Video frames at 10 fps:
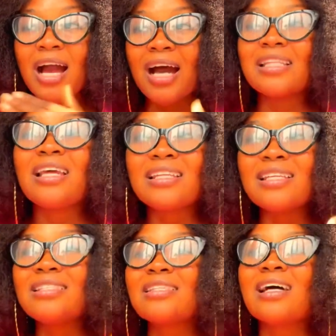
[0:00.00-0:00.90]
and then
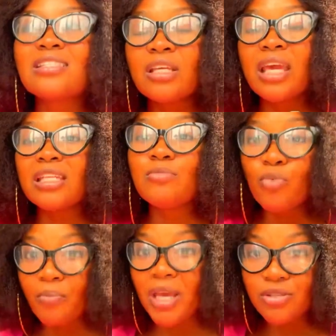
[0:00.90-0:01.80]
it starts gaining
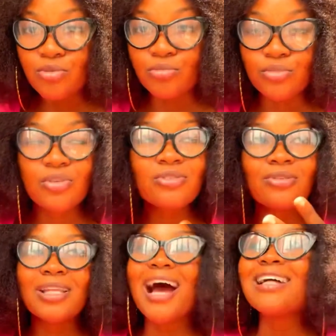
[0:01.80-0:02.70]
momentum, just
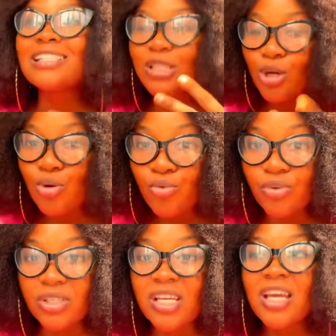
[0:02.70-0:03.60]
know that at the long
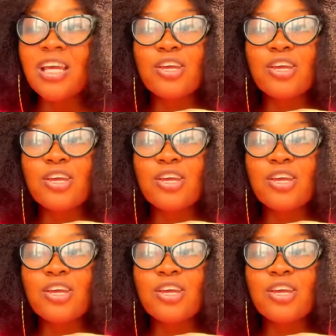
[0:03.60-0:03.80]
run,